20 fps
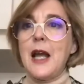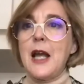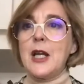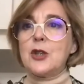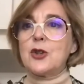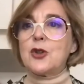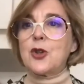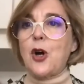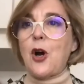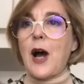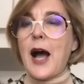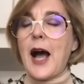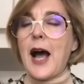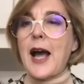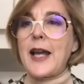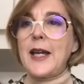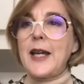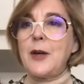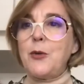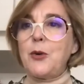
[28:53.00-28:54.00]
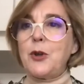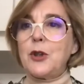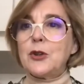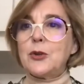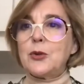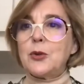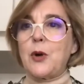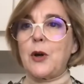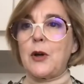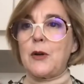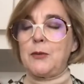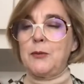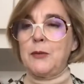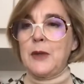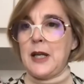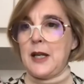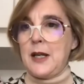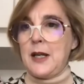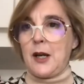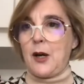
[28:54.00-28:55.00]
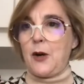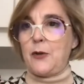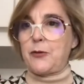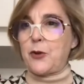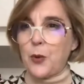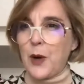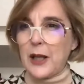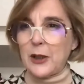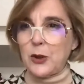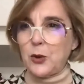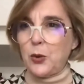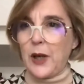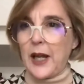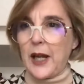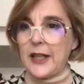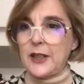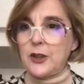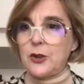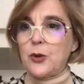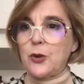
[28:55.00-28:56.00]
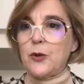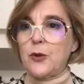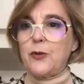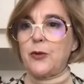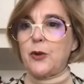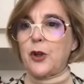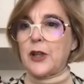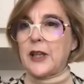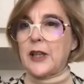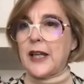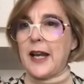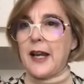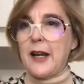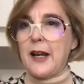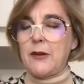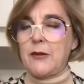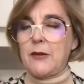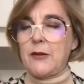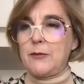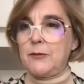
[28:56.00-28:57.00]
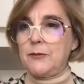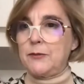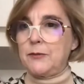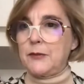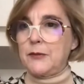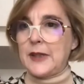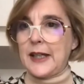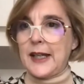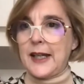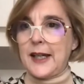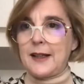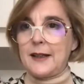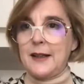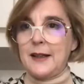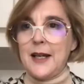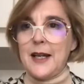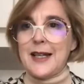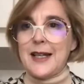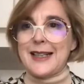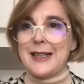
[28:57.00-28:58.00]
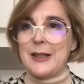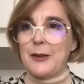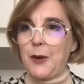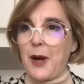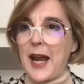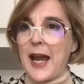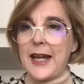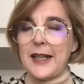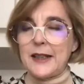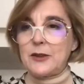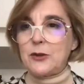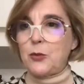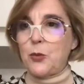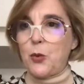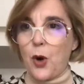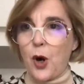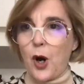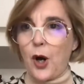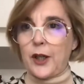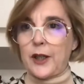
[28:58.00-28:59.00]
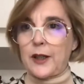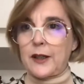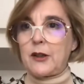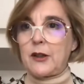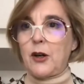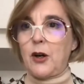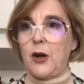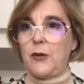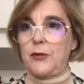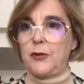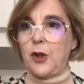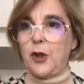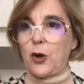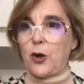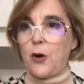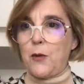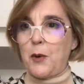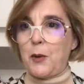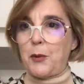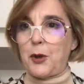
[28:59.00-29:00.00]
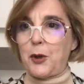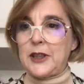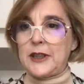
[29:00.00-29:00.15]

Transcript: So I want to, um, of congratulate you for the, the great work of Docomomo